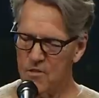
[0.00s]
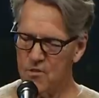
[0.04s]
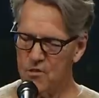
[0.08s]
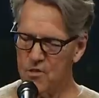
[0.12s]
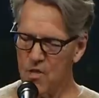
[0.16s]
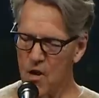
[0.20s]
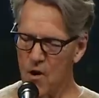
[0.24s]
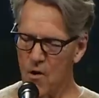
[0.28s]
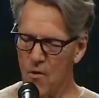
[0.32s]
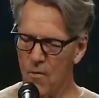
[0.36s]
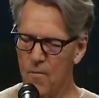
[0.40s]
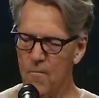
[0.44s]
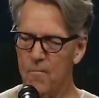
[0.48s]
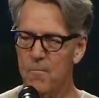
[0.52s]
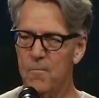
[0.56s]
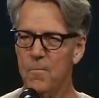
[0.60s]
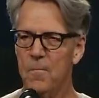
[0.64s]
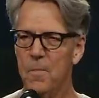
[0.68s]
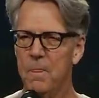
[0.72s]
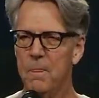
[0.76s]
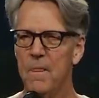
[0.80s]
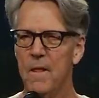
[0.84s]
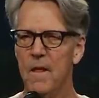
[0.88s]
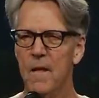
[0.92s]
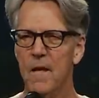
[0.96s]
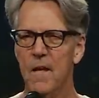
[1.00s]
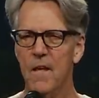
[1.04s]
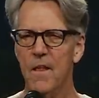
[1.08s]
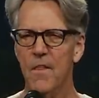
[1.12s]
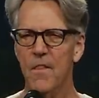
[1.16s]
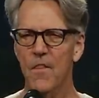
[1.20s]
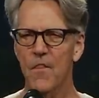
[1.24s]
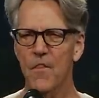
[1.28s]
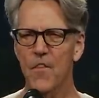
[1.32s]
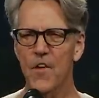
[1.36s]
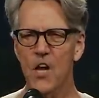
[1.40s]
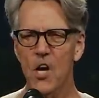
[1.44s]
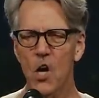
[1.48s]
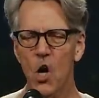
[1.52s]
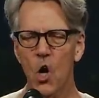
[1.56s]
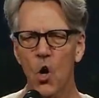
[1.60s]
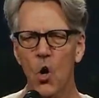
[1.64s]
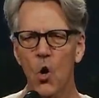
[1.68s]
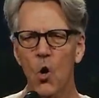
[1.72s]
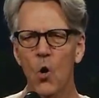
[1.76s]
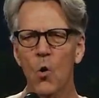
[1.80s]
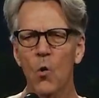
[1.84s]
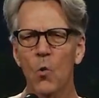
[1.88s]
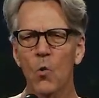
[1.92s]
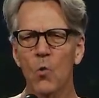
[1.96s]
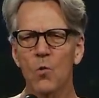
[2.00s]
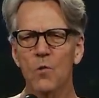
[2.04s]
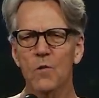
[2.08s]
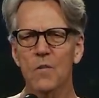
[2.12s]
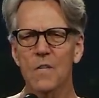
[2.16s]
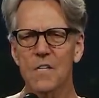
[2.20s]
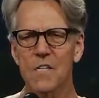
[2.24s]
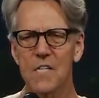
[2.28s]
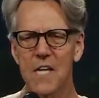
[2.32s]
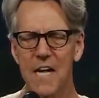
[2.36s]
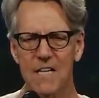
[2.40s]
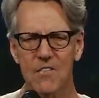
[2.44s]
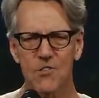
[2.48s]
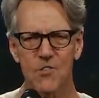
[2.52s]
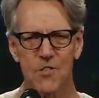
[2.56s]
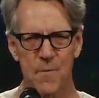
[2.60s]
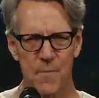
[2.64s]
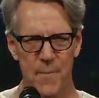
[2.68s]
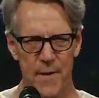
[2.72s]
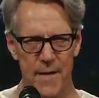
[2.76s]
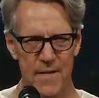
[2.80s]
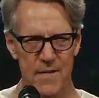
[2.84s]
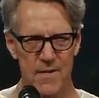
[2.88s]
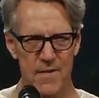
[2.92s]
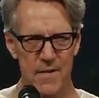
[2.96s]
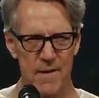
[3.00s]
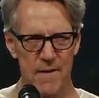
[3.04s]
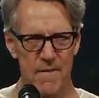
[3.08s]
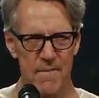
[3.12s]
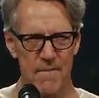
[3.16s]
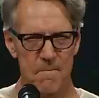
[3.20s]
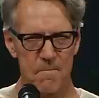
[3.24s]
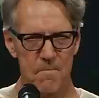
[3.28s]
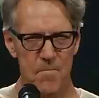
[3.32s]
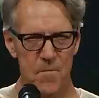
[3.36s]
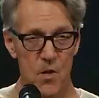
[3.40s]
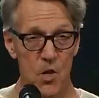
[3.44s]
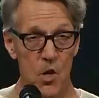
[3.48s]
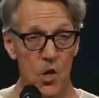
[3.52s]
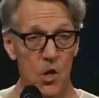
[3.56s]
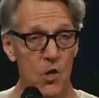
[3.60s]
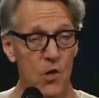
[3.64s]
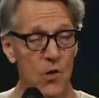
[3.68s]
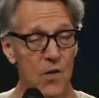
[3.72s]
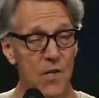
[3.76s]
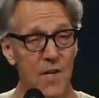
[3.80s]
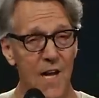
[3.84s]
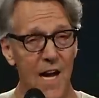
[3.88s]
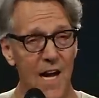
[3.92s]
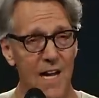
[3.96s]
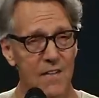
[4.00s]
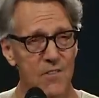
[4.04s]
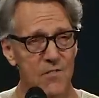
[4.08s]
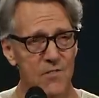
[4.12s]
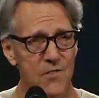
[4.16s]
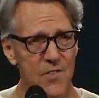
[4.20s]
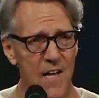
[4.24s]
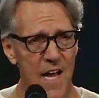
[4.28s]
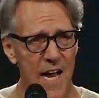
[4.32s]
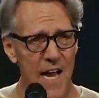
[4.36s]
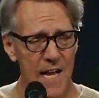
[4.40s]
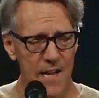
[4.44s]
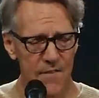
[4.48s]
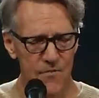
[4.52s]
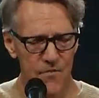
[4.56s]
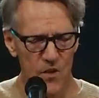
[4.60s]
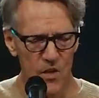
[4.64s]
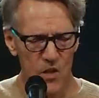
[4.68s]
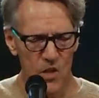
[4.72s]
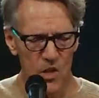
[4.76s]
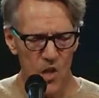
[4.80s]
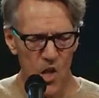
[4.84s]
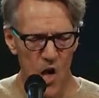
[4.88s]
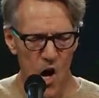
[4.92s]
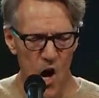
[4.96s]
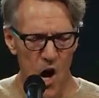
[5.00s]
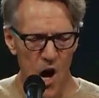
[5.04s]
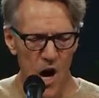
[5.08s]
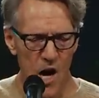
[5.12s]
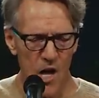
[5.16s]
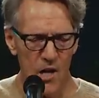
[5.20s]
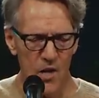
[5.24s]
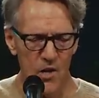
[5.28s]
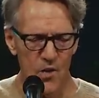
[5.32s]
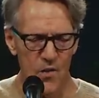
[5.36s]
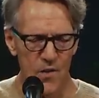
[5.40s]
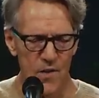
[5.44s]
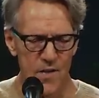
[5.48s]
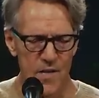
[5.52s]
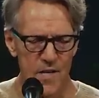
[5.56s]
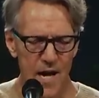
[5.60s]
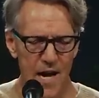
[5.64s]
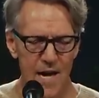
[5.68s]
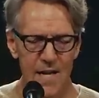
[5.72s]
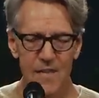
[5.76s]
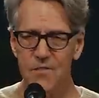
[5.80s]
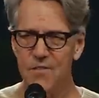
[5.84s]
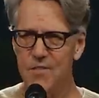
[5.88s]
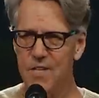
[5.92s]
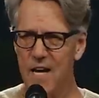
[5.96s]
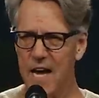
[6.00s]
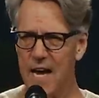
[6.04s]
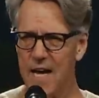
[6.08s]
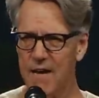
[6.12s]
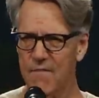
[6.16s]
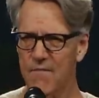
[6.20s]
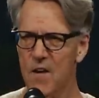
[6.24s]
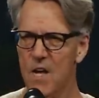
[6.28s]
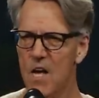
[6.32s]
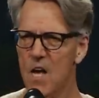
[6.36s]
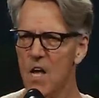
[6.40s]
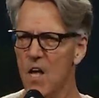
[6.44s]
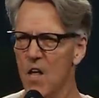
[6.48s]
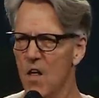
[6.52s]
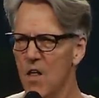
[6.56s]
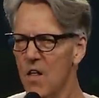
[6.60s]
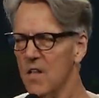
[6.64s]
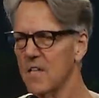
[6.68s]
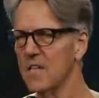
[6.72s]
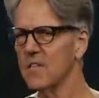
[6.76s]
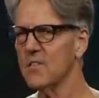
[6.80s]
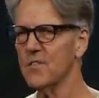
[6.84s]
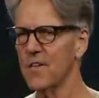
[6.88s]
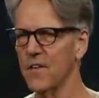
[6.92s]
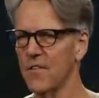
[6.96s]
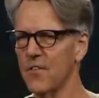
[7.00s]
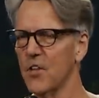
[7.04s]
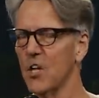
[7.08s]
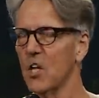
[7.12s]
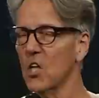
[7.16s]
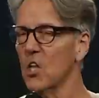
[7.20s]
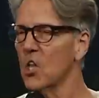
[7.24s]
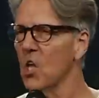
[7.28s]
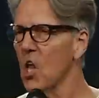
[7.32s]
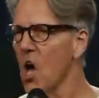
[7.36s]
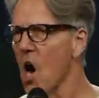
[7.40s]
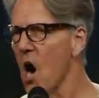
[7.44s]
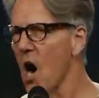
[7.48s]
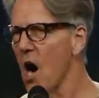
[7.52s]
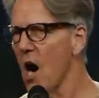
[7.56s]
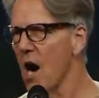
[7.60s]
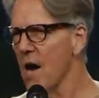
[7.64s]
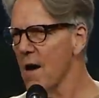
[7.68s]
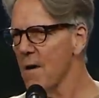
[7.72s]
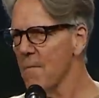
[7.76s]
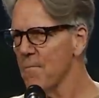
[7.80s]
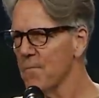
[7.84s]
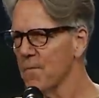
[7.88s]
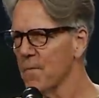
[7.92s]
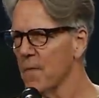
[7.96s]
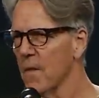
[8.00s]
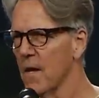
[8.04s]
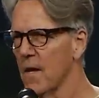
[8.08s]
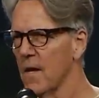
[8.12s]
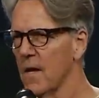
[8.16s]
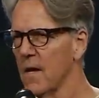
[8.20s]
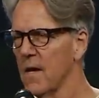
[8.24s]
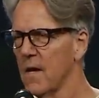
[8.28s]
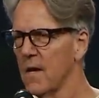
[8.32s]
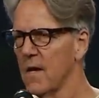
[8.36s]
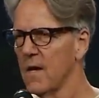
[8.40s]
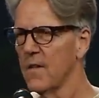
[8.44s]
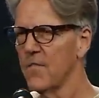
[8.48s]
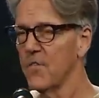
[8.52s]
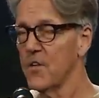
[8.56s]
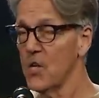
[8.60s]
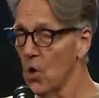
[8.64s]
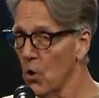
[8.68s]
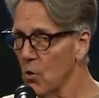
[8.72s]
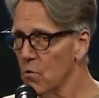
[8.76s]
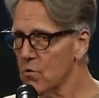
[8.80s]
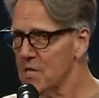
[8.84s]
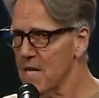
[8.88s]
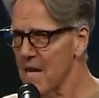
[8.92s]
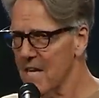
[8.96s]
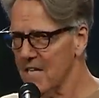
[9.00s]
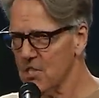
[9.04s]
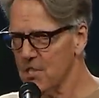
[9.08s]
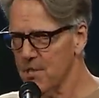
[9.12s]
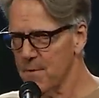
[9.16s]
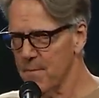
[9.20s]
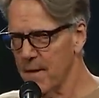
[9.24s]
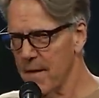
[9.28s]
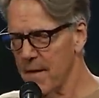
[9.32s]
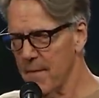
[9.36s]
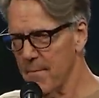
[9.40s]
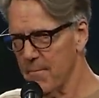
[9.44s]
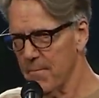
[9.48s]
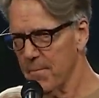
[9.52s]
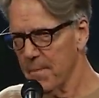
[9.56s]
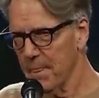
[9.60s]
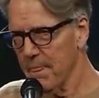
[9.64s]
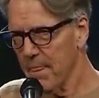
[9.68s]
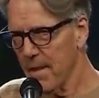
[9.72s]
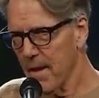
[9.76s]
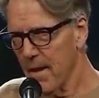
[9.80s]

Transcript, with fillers: So, the Old Testament could not save, the law could not save. Listen, the law, the Old Testament